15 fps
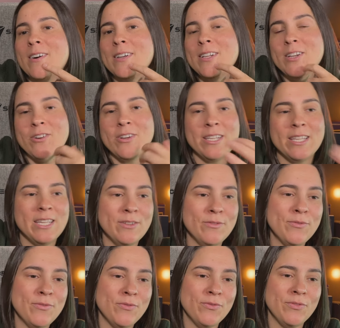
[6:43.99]
you know, give
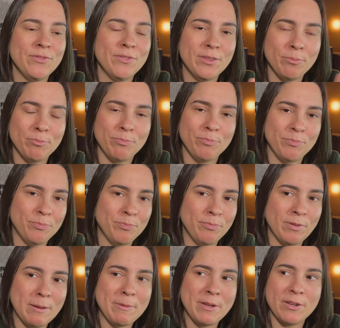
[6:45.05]
the
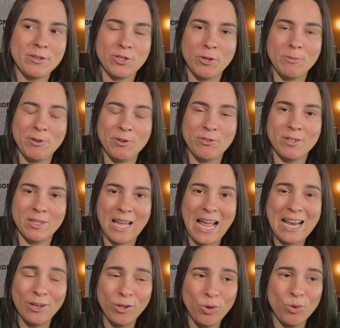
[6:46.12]
Premier Tourbillon a
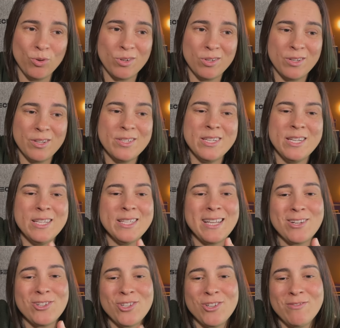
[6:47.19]
look, because it is
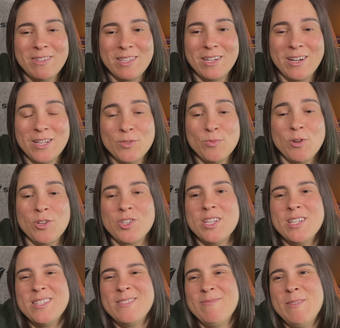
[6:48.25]
actually a really nice watch.
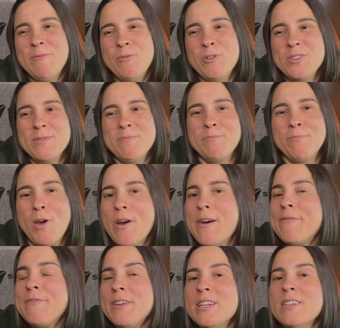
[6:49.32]
It wasn't
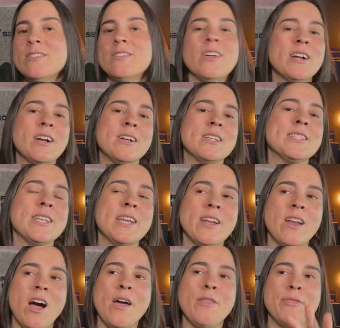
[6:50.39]
perfect, like I
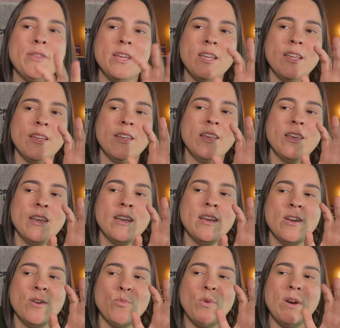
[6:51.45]
said. I think
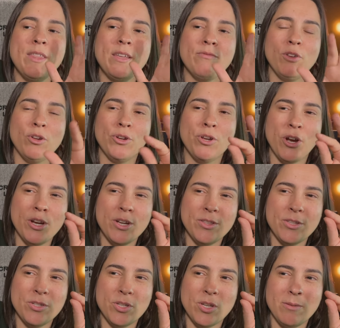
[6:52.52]
where they've located
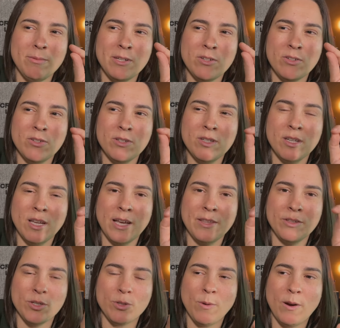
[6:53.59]
the Tourbillon at
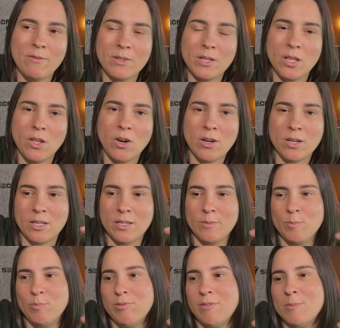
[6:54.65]
the 12 o'clock
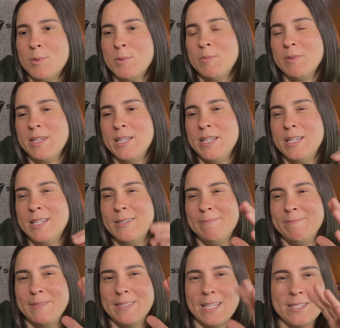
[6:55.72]
probably
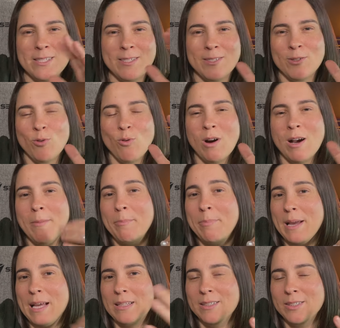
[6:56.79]
doesn't quite
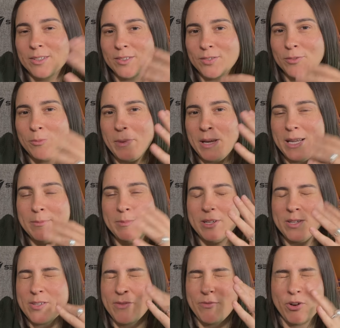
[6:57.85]
balance for me,
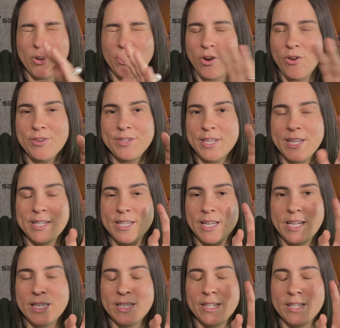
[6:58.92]
because I've got
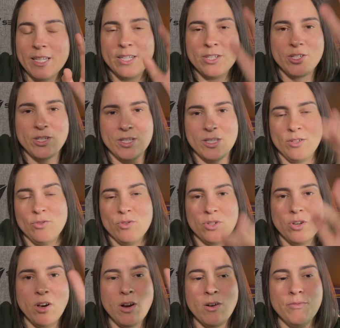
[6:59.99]
OCD and it just looked
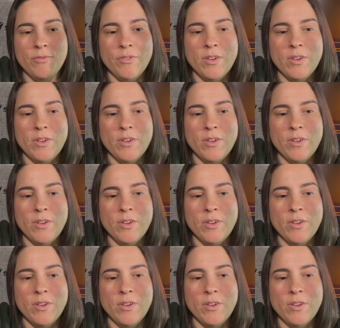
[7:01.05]
off.